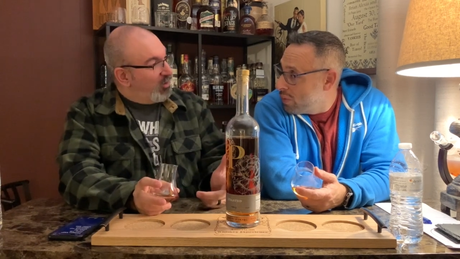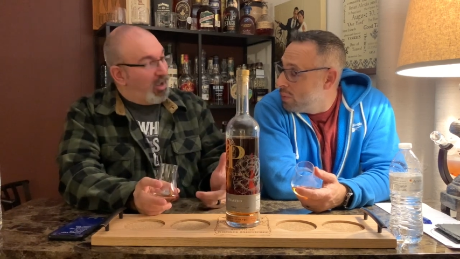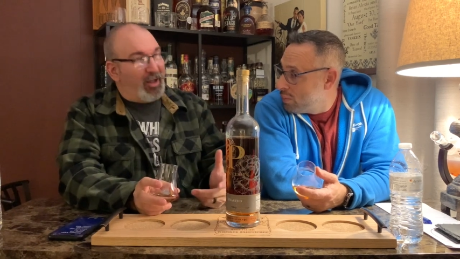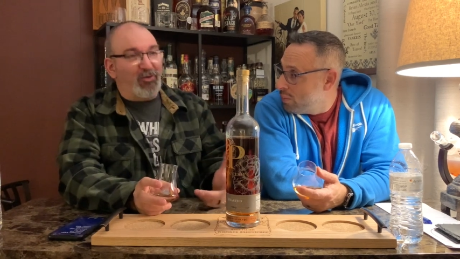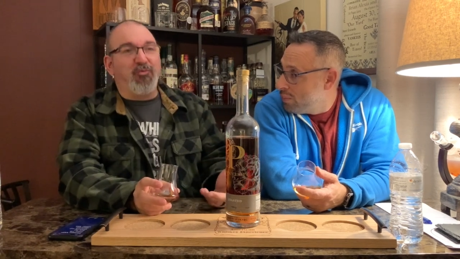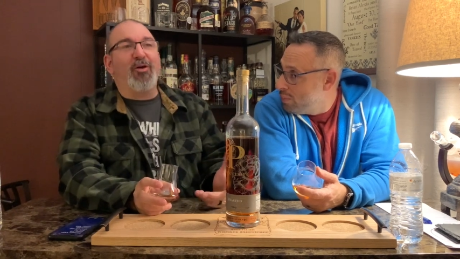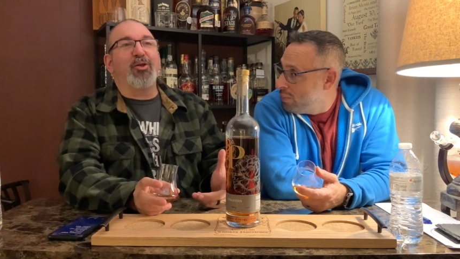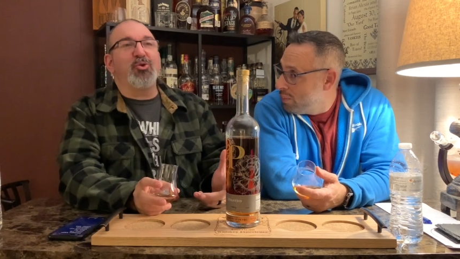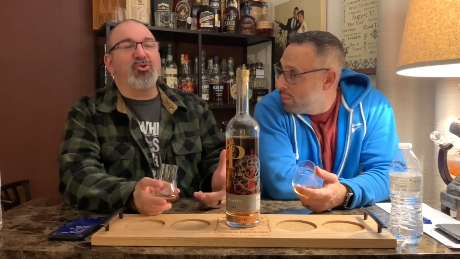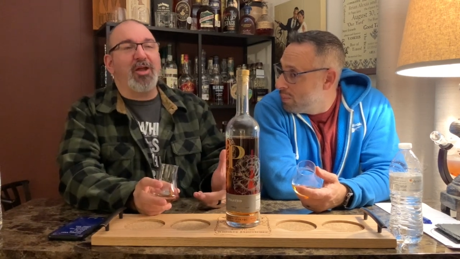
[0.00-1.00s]
Speaker 1: It's funny
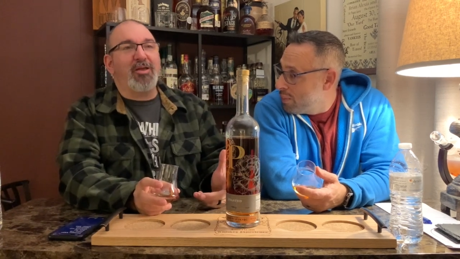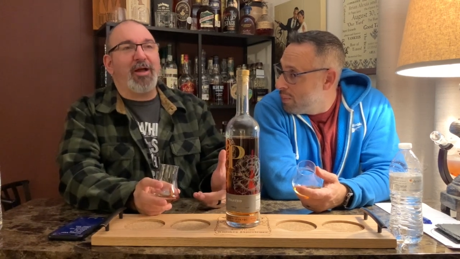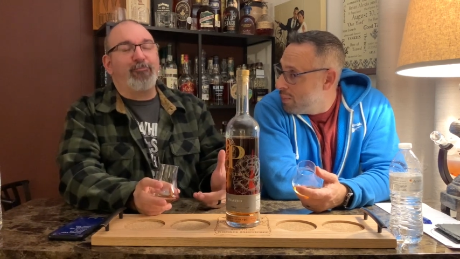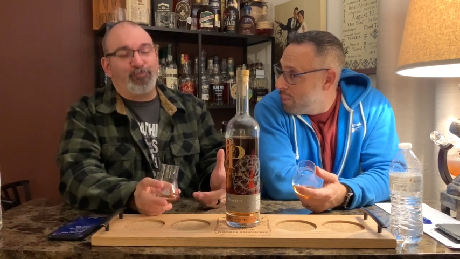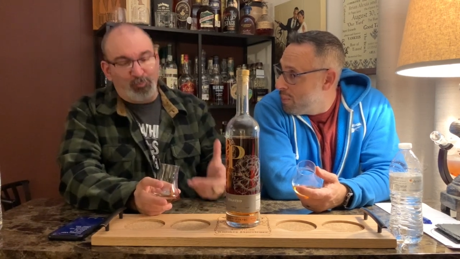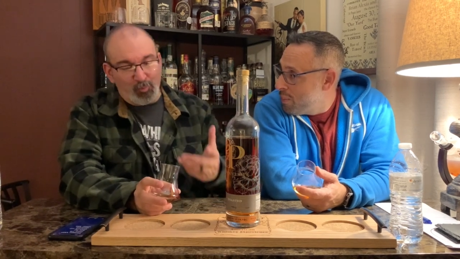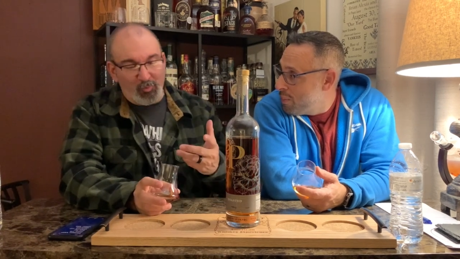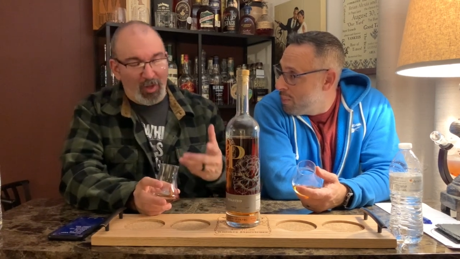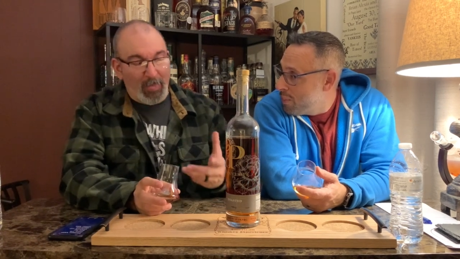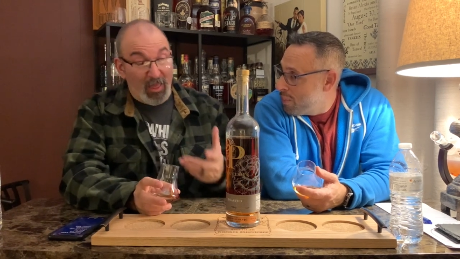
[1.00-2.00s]
you say that.
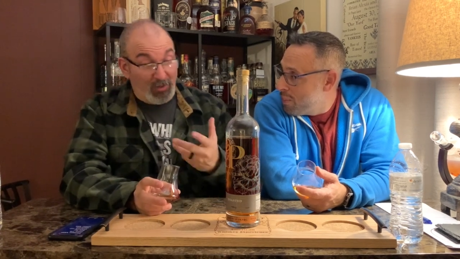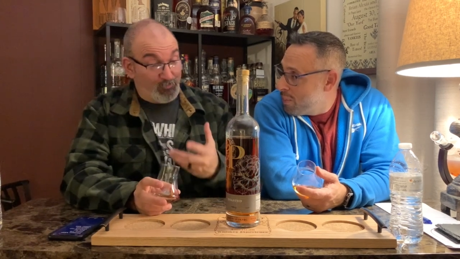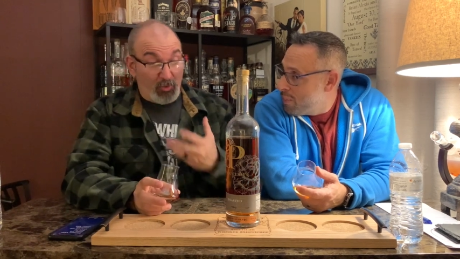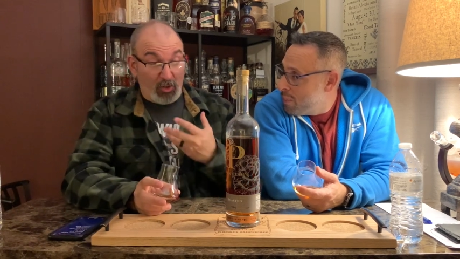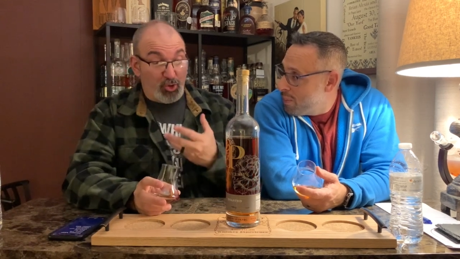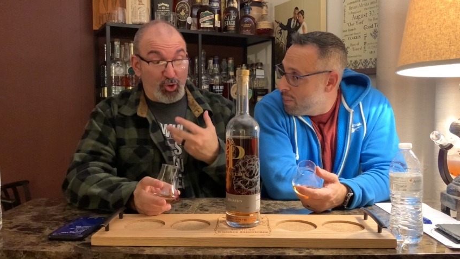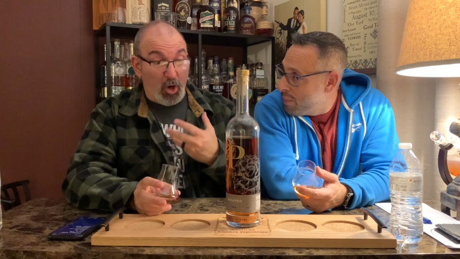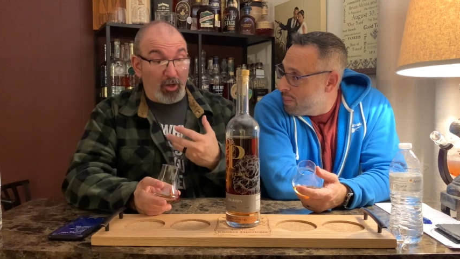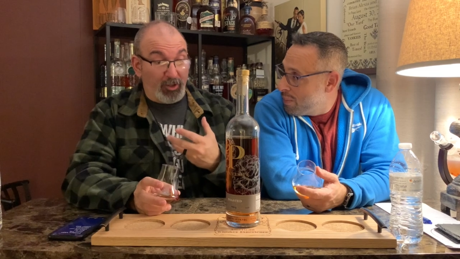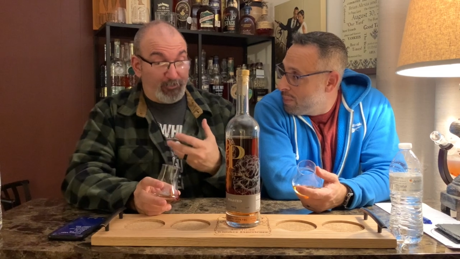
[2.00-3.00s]

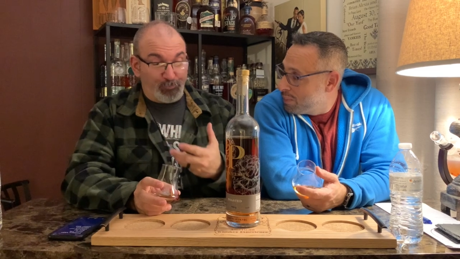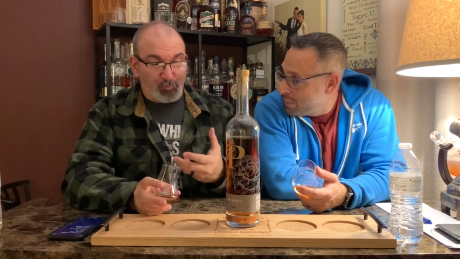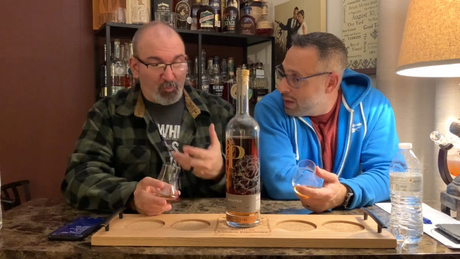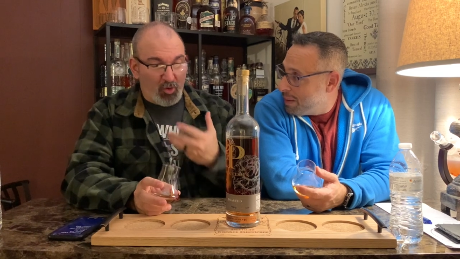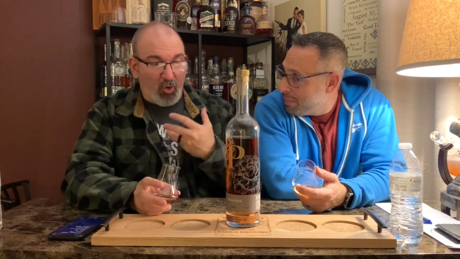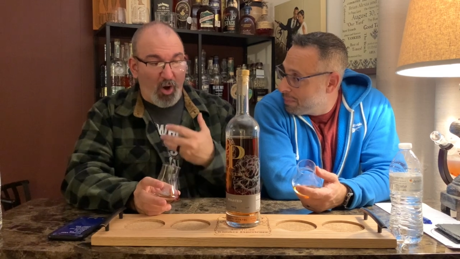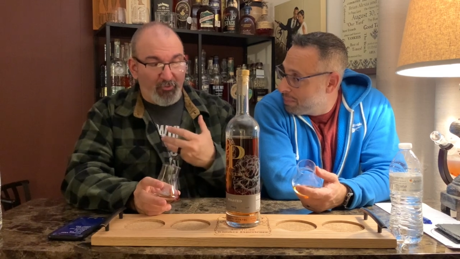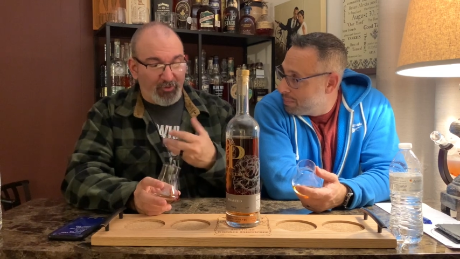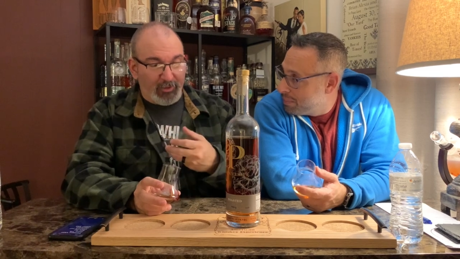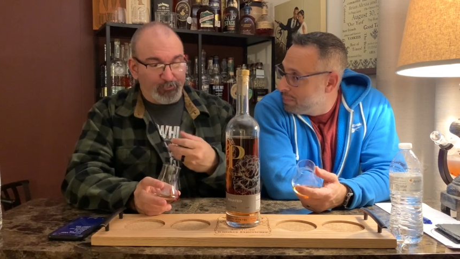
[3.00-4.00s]
Chocolate. Yeah.
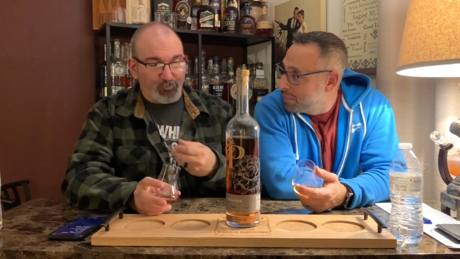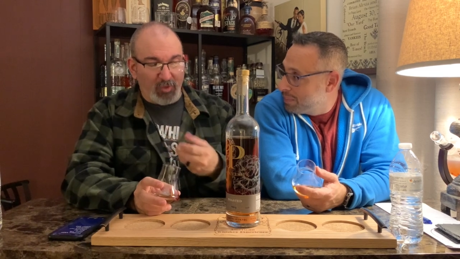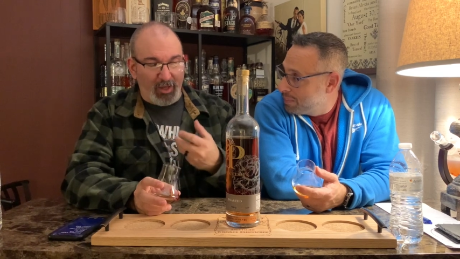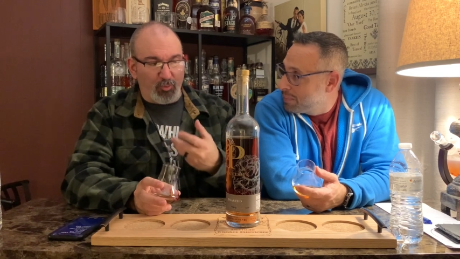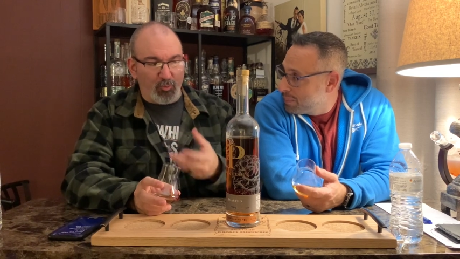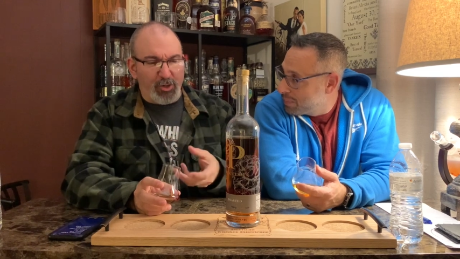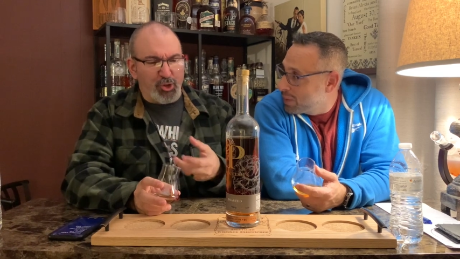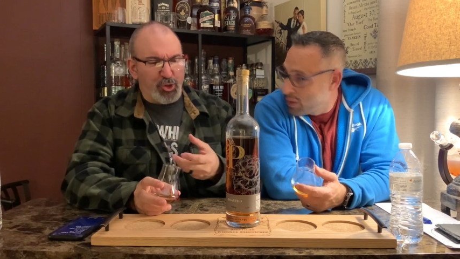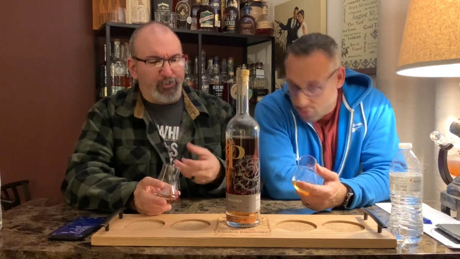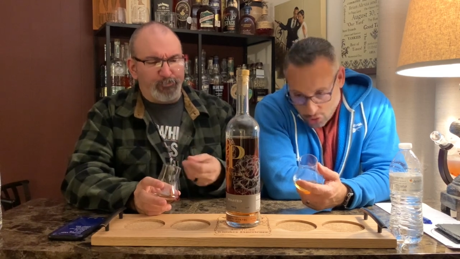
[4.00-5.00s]
Coffee, like
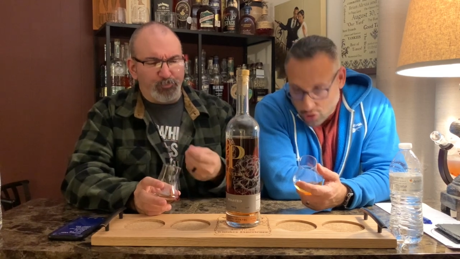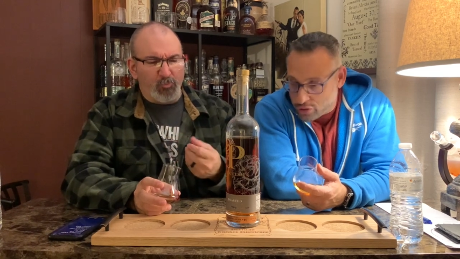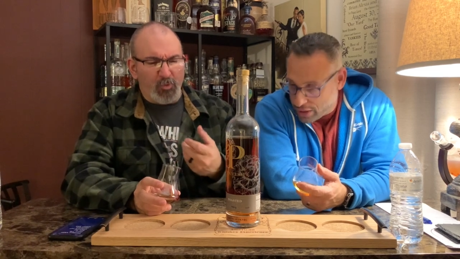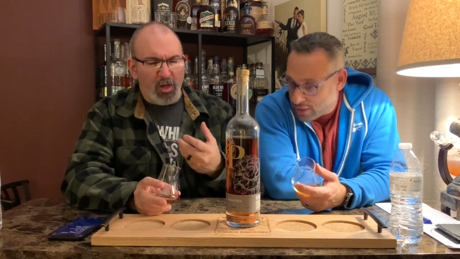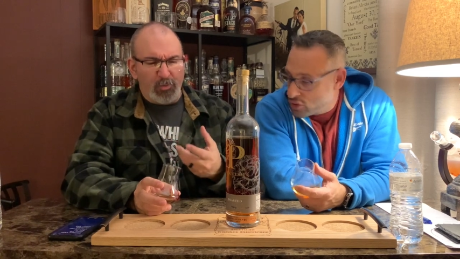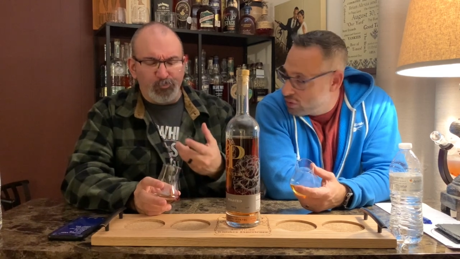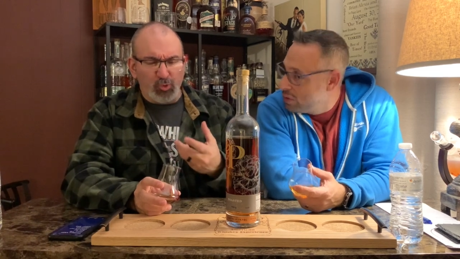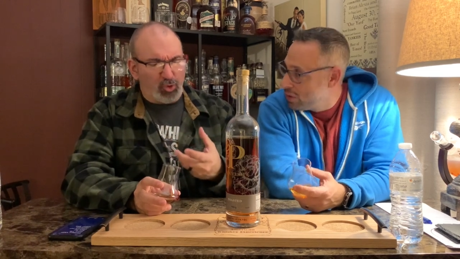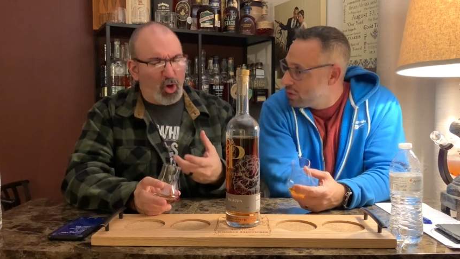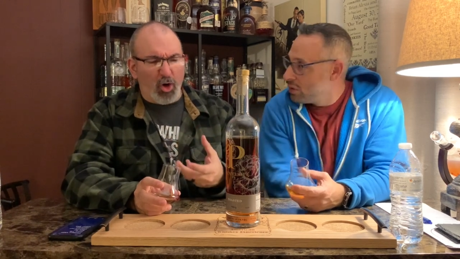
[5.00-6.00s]
rich. Yeah.
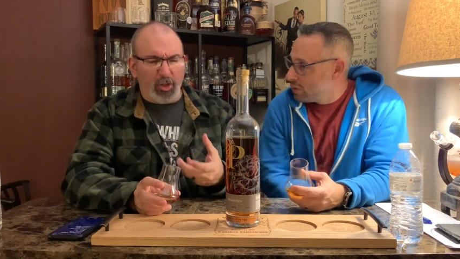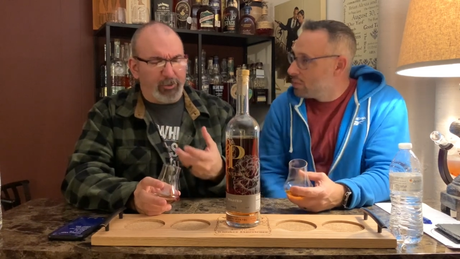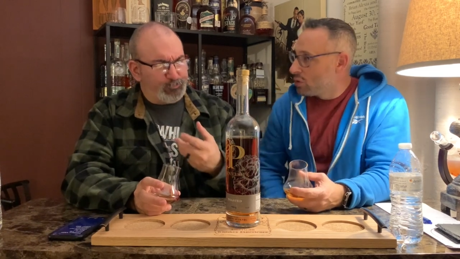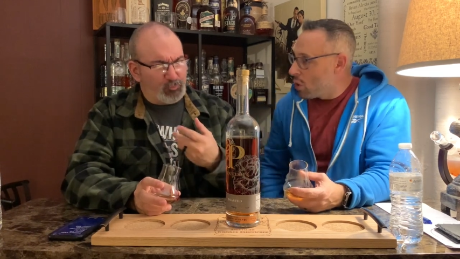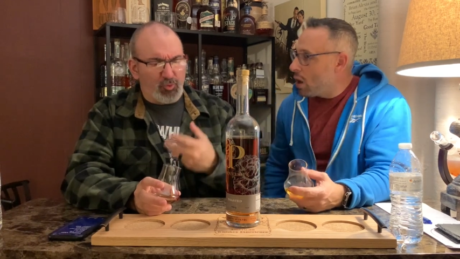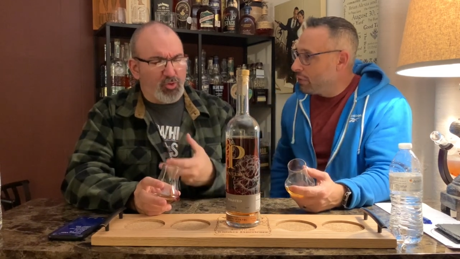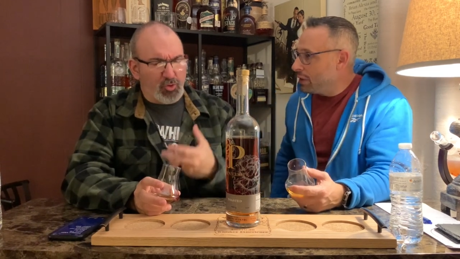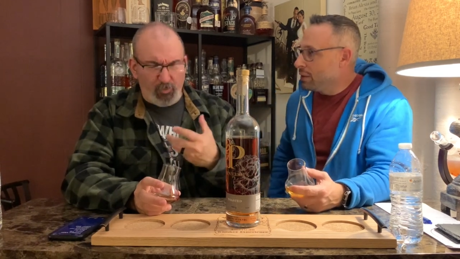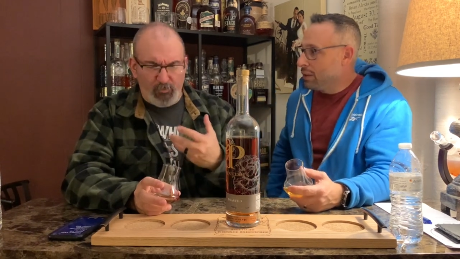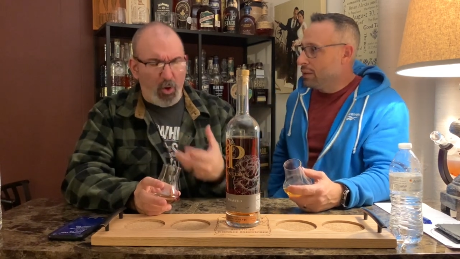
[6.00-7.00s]
Dark. Coffee.
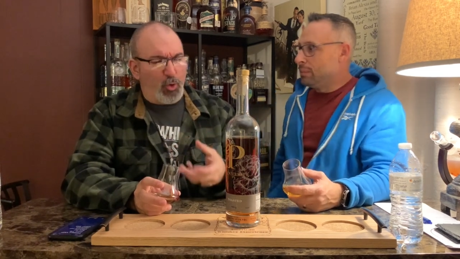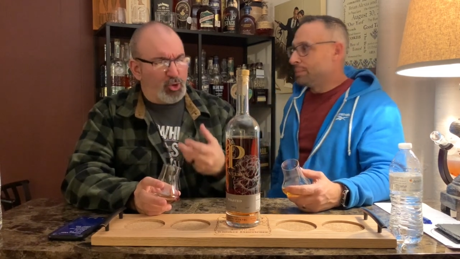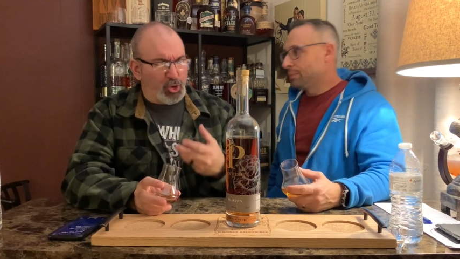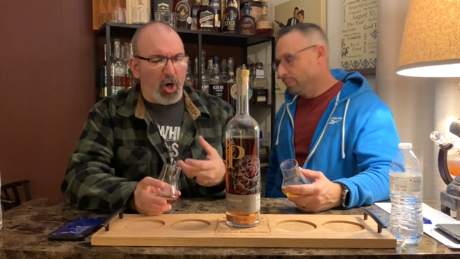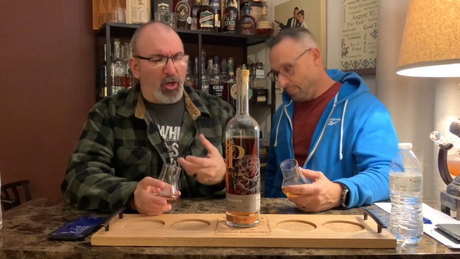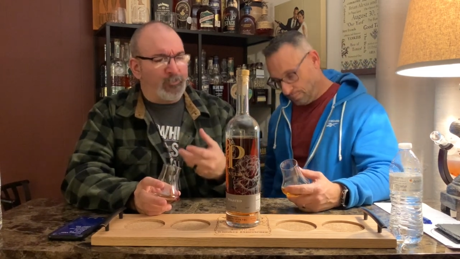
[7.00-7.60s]
Oak char.